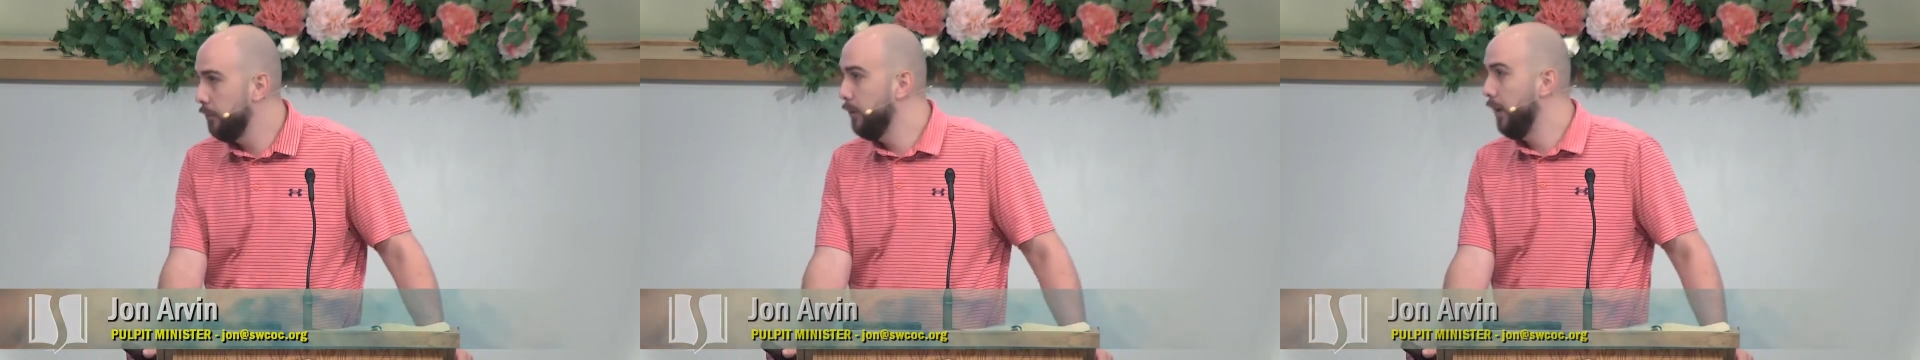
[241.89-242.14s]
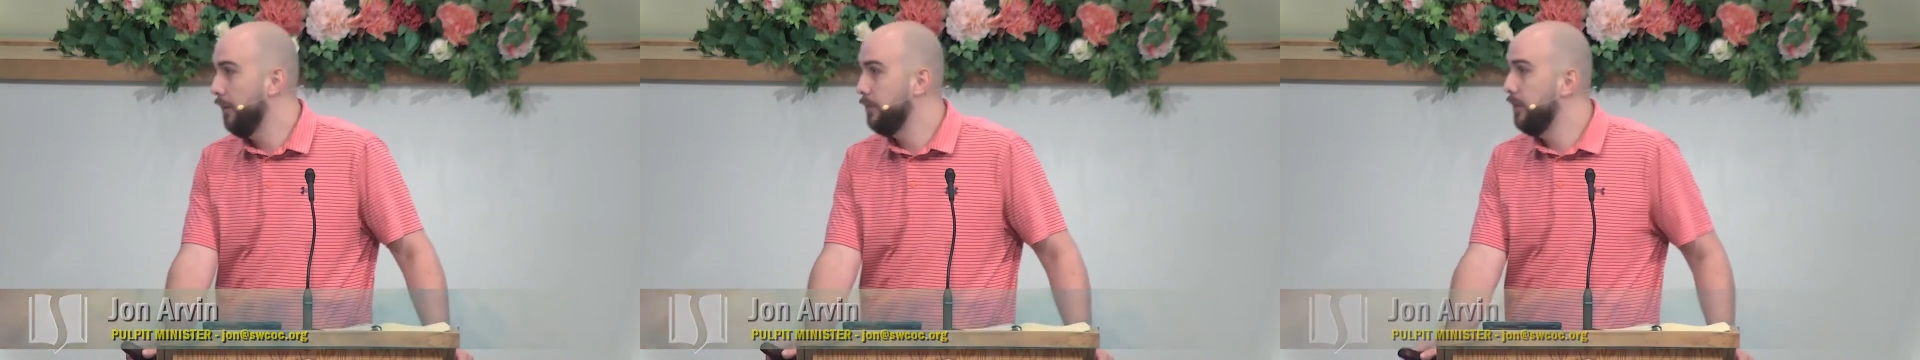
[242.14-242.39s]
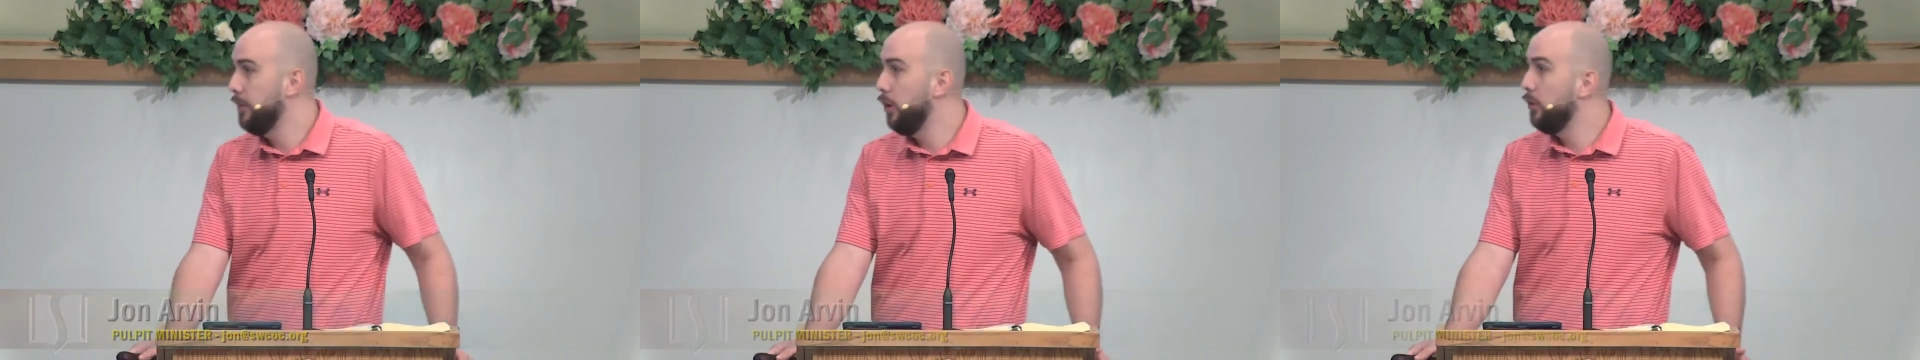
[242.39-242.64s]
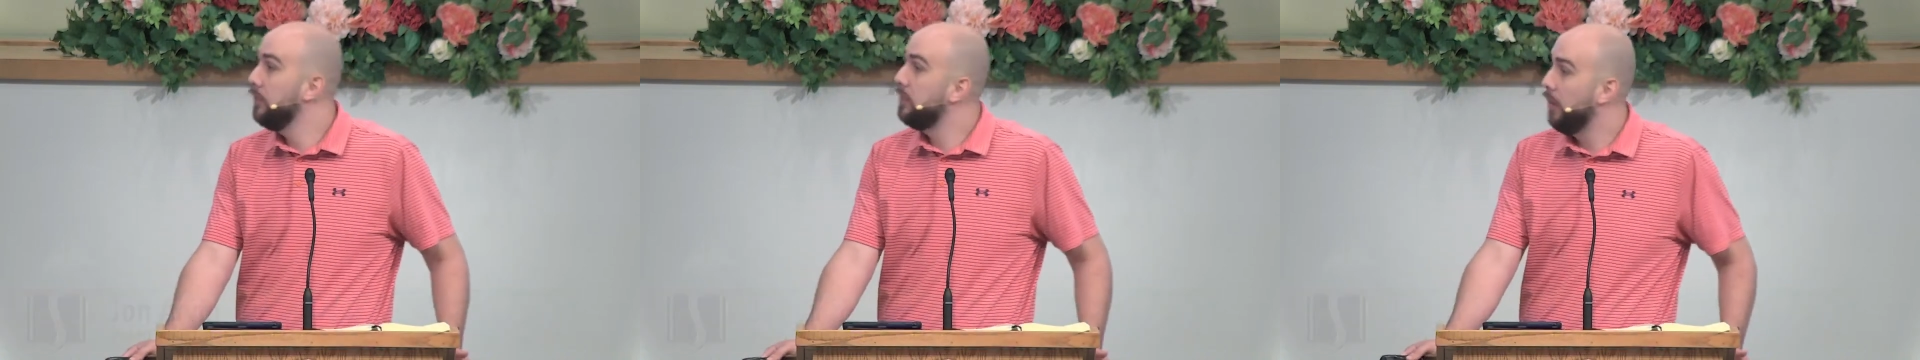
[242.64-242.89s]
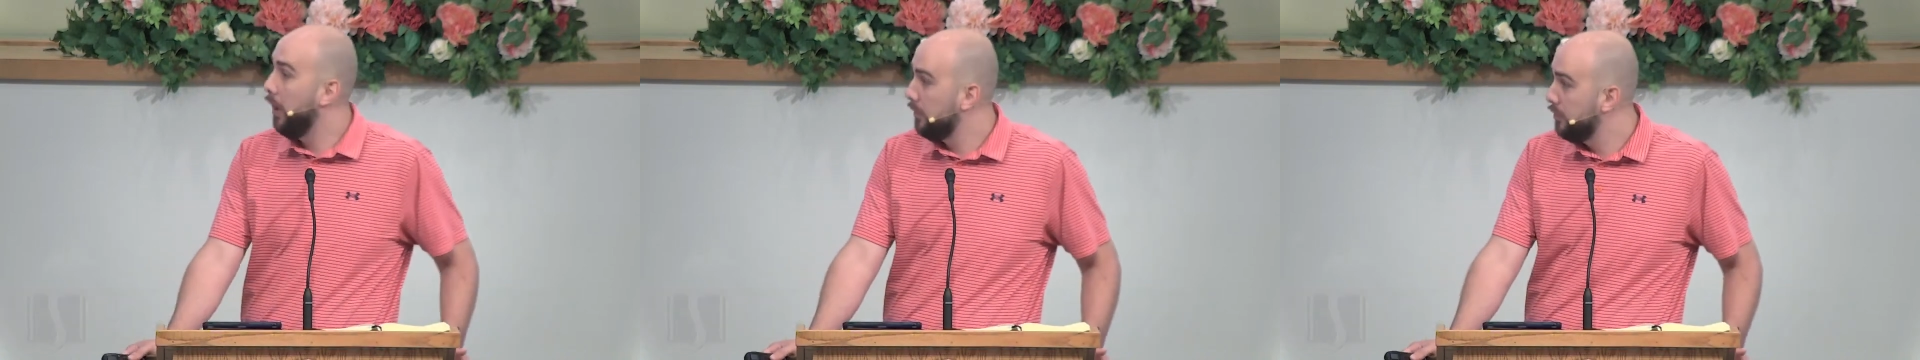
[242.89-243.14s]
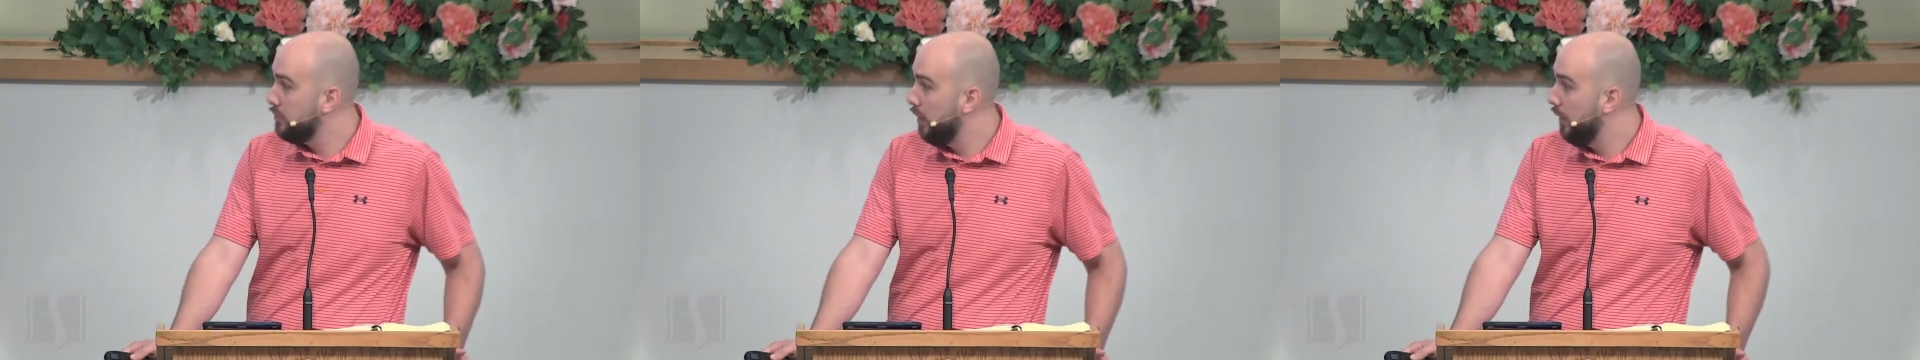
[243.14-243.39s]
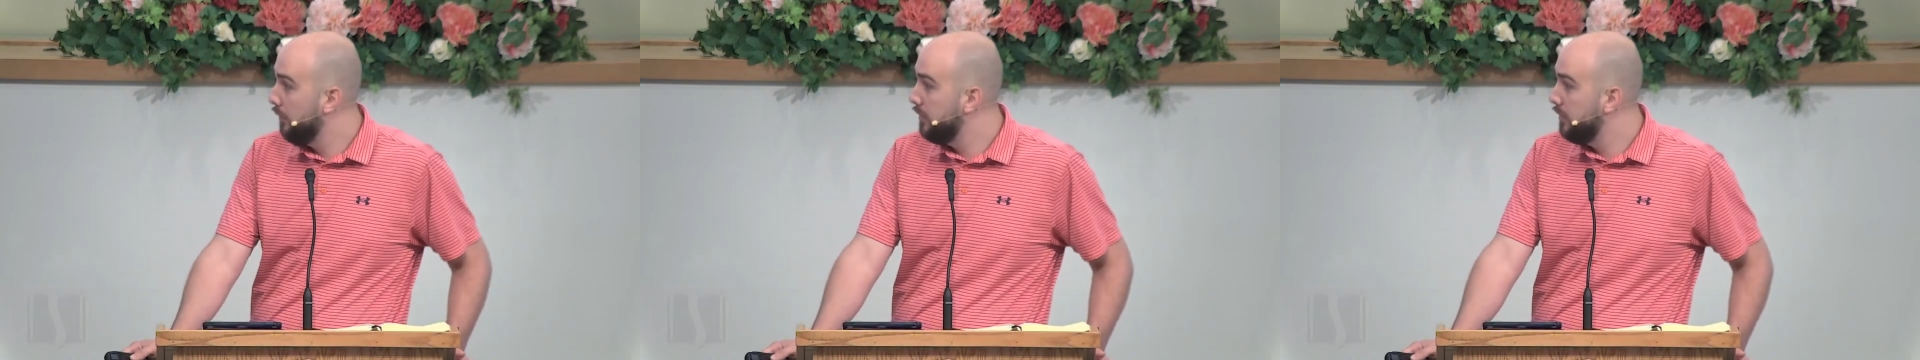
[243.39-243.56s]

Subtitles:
We don't have to even go to the doctor's office